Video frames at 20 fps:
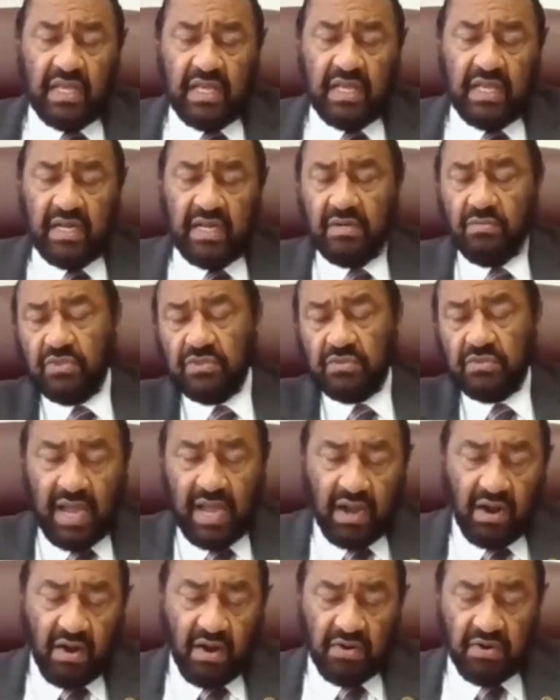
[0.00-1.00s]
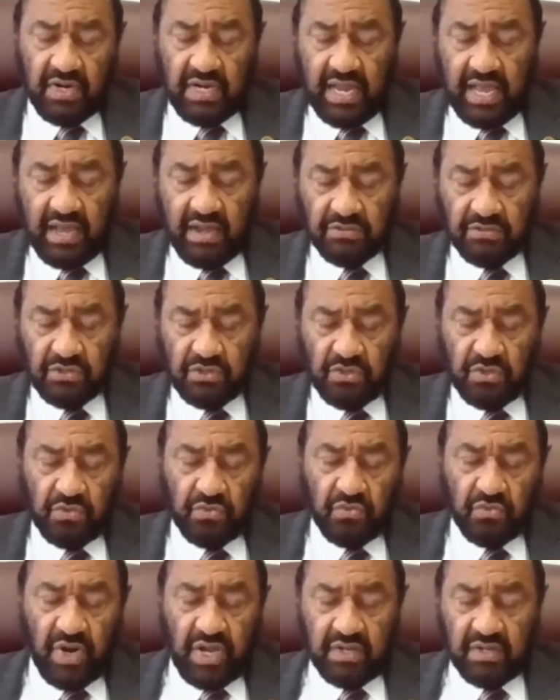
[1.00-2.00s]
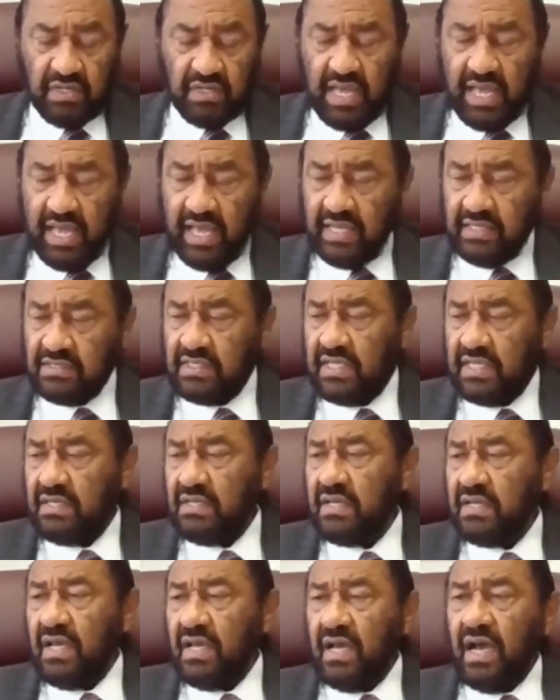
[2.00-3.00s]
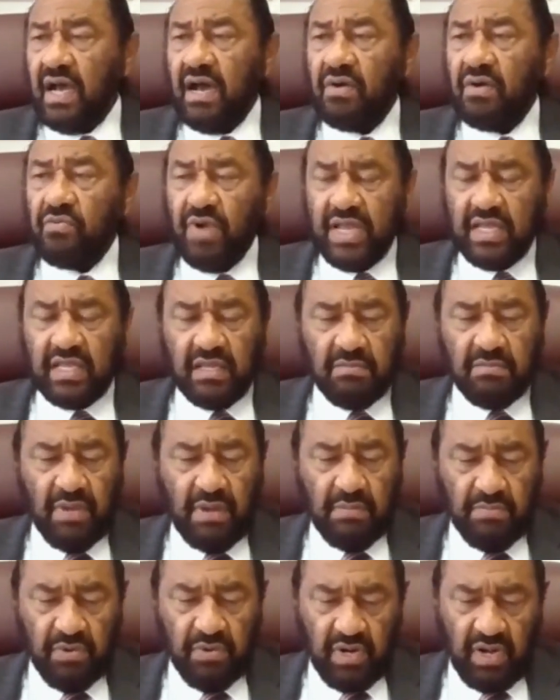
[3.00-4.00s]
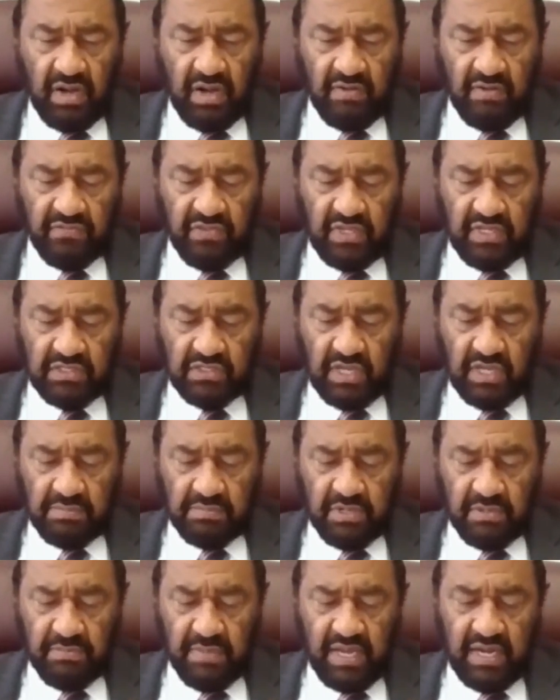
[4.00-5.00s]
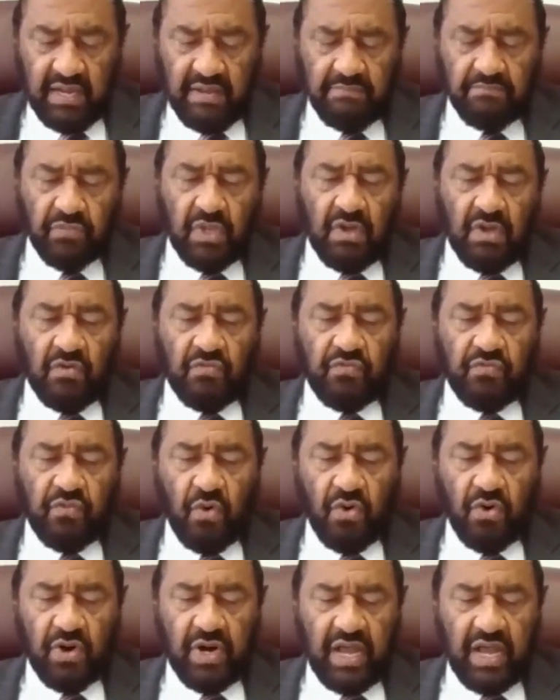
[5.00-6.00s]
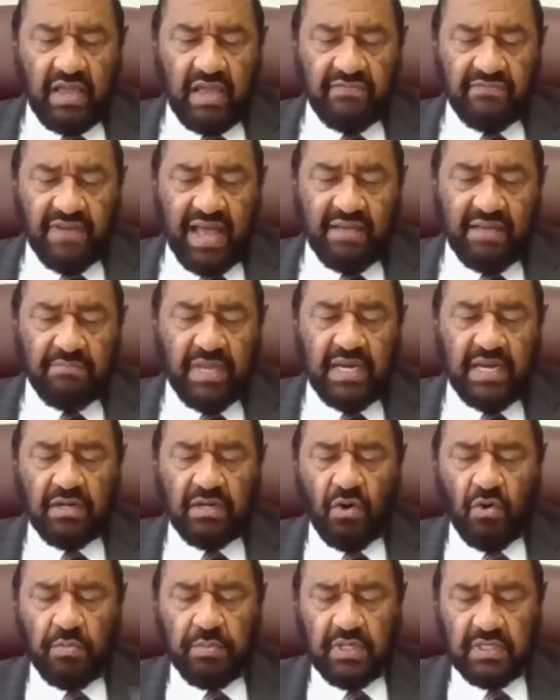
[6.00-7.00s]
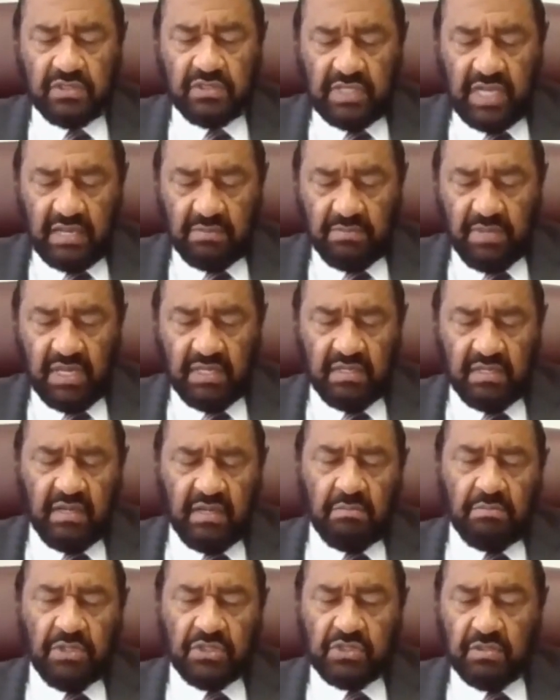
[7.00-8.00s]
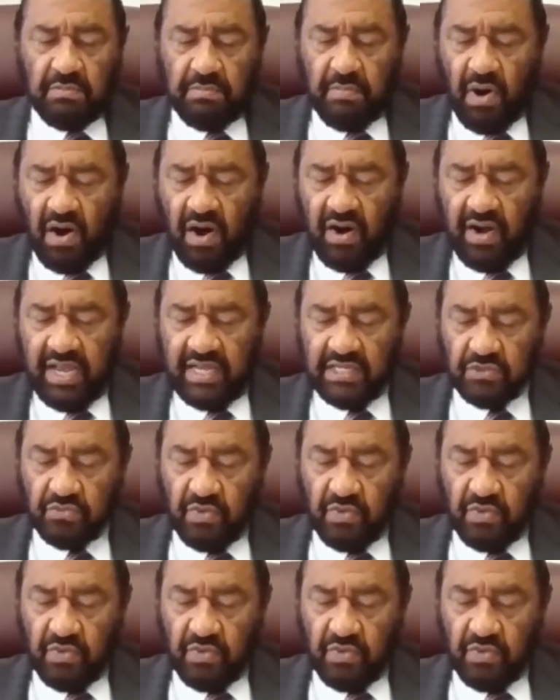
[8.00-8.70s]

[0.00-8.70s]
it was my honor now to recognize the ranking member of the subcommittee for a 5-minute opening statement, Mr. Barr.